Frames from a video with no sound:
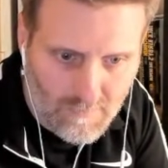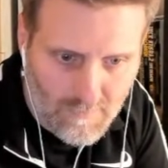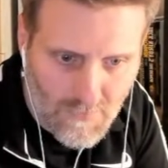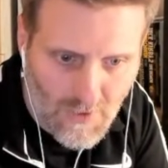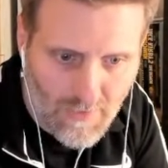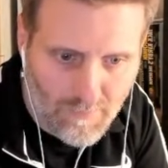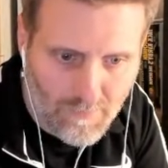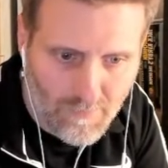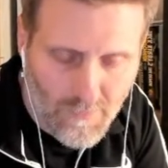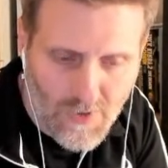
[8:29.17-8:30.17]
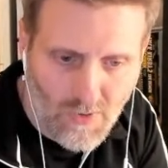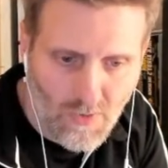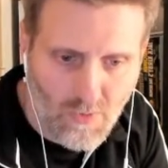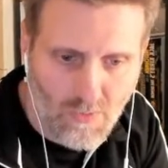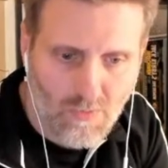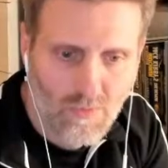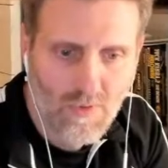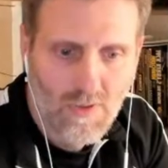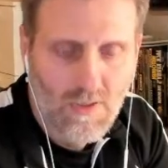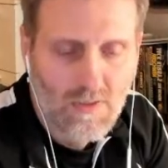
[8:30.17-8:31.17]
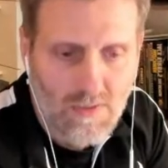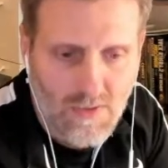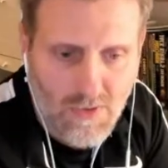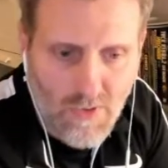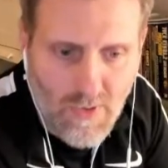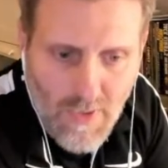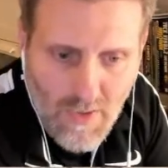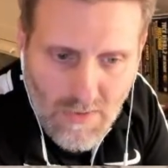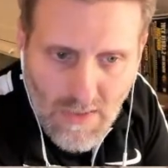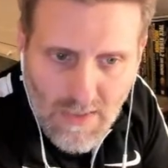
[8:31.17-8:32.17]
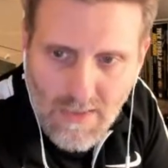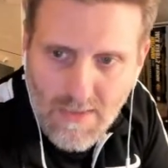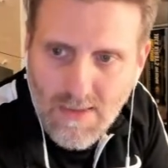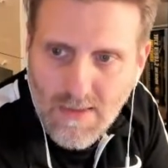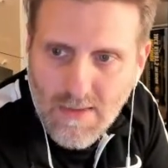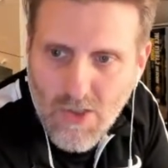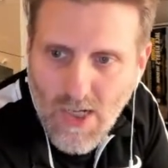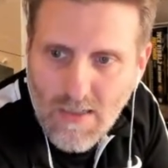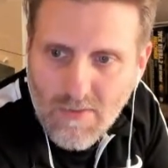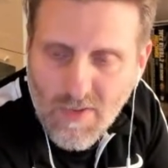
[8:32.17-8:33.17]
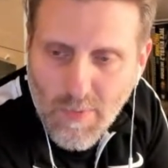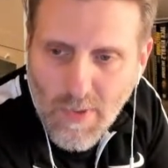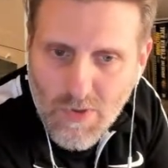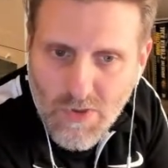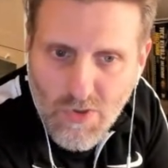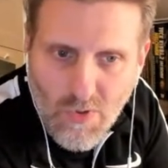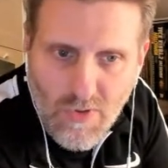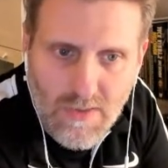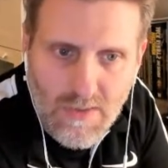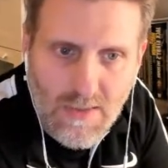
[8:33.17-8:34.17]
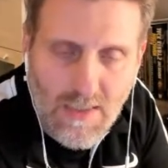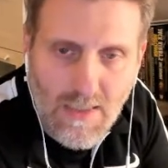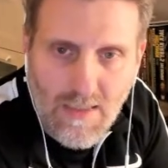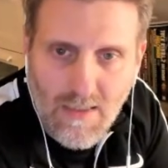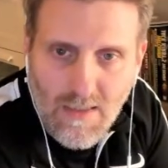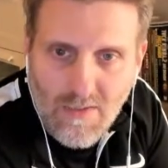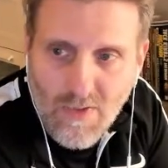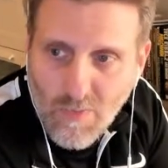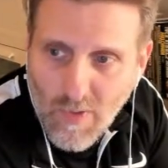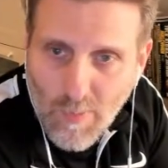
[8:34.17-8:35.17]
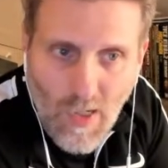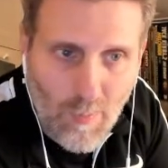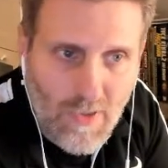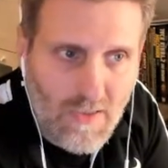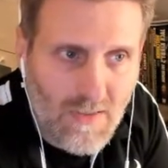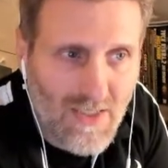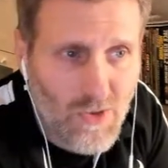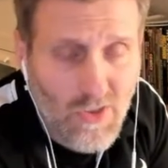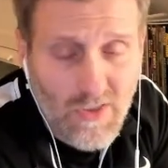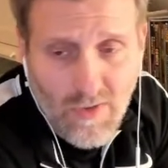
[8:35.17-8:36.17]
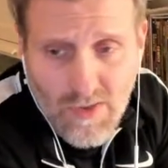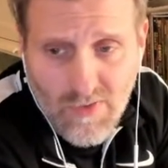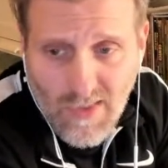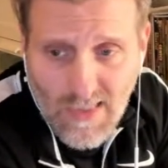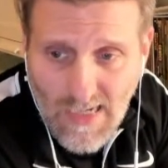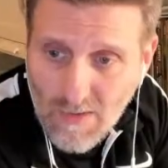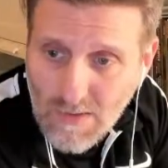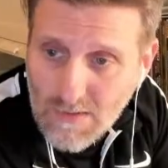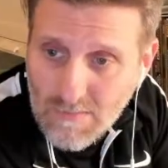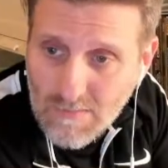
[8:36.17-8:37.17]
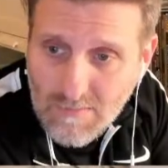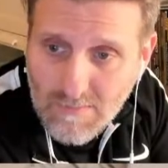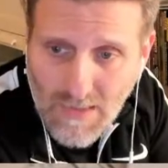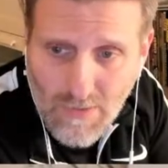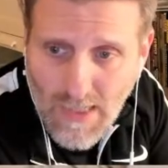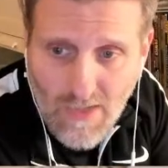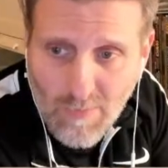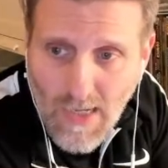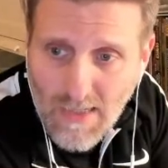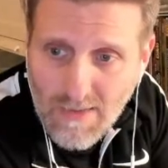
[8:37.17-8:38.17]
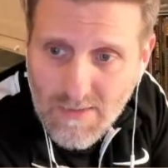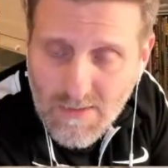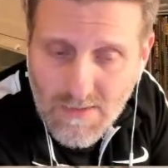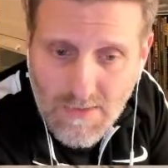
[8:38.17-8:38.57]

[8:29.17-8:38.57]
Okay, so StreamYard link is in the chat. If anybody wants to join, feel free to pop in. I usually do these for like an hour and a half max.